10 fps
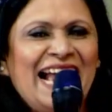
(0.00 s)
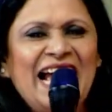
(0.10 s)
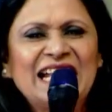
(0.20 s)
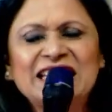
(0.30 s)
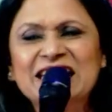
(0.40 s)

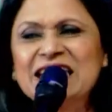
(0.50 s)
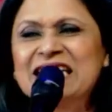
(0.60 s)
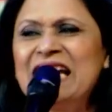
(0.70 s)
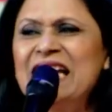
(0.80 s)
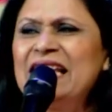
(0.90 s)
And she
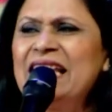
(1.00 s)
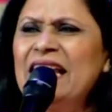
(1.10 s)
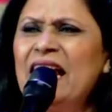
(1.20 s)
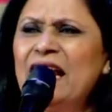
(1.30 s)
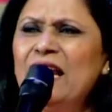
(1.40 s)
said,
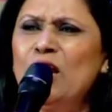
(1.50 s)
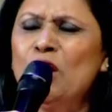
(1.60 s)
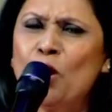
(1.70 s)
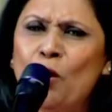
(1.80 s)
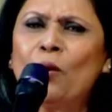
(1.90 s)

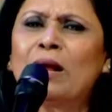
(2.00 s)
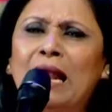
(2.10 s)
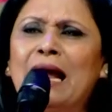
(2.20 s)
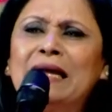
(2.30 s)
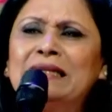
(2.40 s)
no
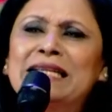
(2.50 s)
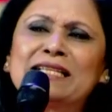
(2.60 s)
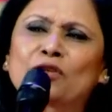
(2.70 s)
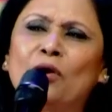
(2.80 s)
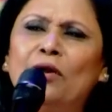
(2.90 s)
client
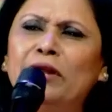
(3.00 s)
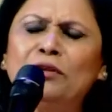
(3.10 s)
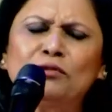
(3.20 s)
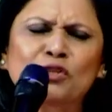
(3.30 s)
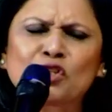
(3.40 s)
has gone
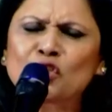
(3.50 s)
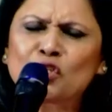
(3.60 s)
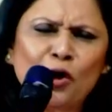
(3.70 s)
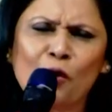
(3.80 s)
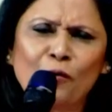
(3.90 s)
into
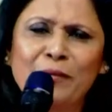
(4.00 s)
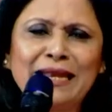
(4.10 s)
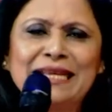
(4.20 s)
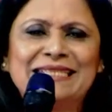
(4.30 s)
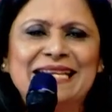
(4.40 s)
so
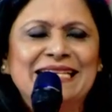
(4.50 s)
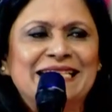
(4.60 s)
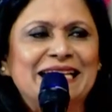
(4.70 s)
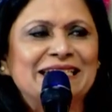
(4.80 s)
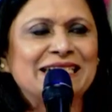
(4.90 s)
many
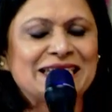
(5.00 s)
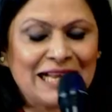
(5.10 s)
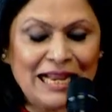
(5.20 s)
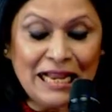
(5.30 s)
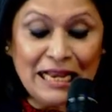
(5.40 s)
details
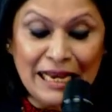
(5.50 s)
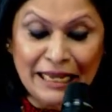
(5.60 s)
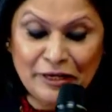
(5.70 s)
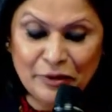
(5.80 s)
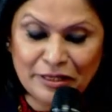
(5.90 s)

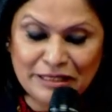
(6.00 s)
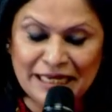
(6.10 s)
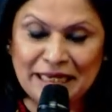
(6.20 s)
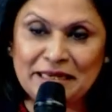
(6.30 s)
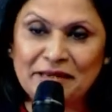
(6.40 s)
like you all
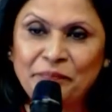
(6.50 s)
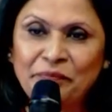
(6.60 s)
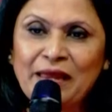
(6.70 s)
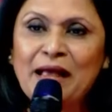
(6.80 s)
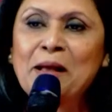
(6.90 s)
did.
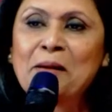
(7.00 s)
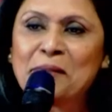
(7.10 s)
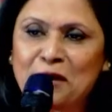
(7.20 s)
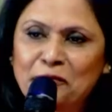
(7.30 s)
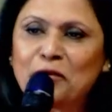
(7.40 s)

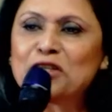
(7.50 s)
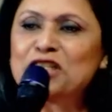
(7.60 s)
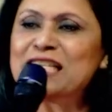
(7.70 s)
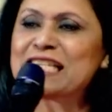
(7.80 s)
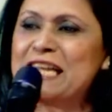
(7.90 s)
But of course,
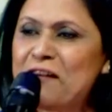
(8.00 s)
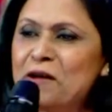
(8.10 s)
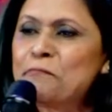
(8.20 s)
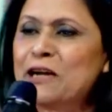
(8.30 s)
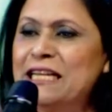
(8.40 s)
she's never
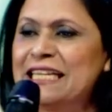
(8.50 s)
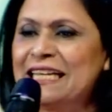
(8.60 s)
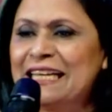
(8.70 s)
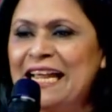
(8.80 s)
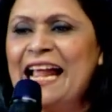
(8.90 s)

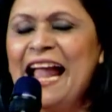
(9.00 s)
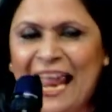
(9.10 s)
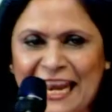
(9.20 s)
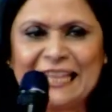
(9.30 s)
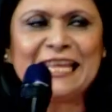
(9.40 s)
printed
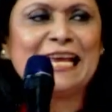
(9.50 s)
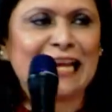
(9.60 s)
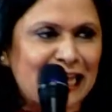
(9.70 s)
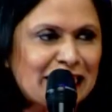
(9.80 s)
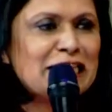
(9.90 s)
anything
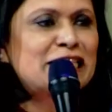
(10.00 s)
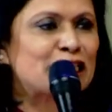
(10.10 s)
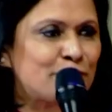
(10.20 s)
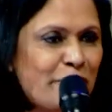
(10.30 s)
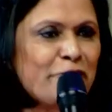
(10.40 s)
like
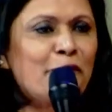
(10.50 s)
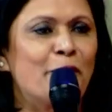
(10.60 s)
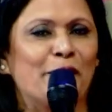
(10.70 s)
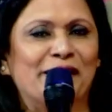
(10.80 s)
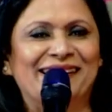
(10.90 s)
this
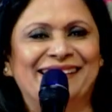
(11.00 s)
before.